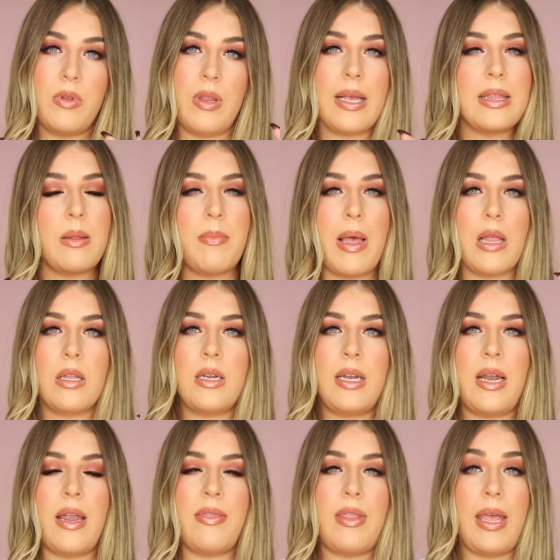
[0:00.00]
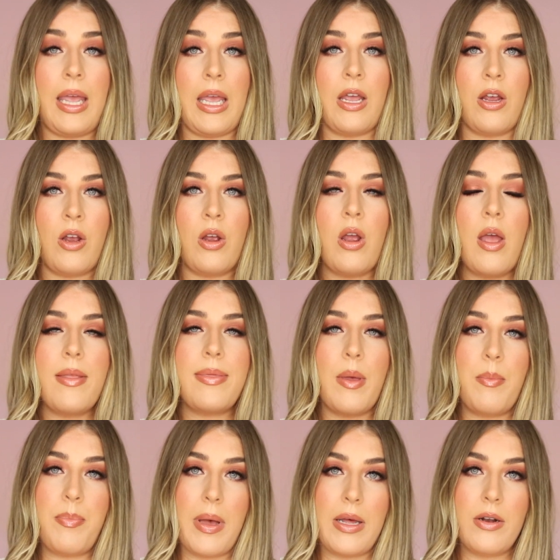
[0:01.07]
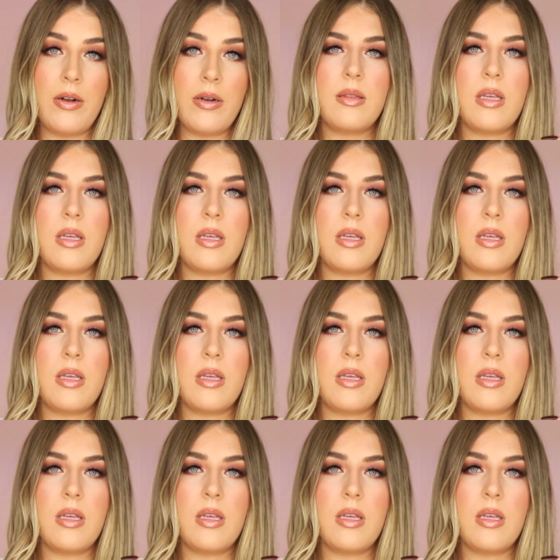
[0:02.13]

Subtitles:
like the melanin in the hair, the better.